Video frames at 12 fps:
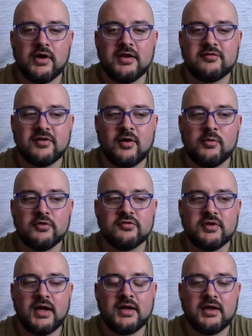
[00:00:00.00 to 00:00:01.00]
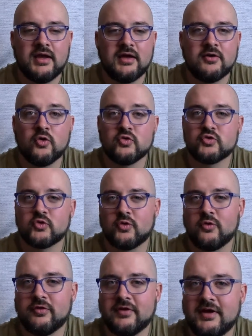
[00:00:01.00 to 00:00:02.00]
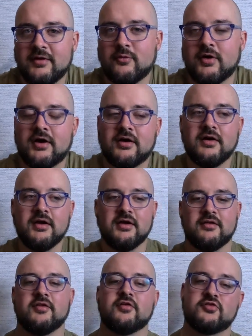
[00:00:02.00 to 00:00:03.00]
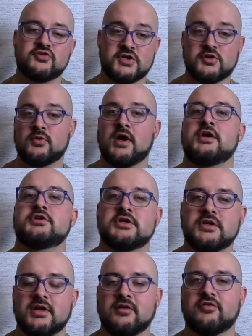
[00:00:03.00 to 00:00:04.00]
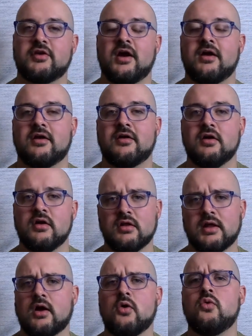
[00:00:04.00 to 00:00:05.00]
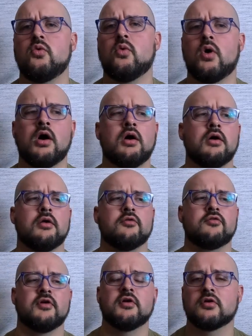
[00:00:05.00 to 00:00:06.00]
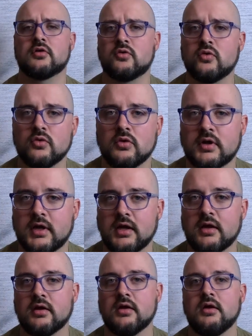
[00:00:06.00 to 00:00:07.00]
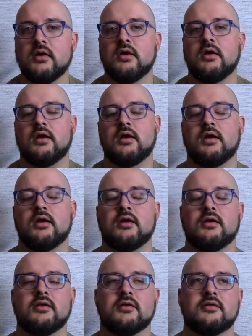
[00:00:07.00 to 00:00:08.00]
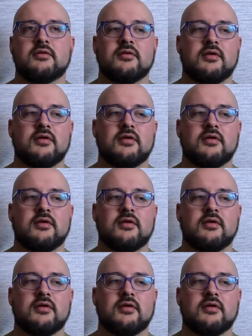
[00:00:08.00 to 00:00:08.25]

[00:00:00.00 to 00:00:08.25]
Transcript: it's almost like a cultural thing where this generation is kind of like, ooh, Ons, they're cool looking. And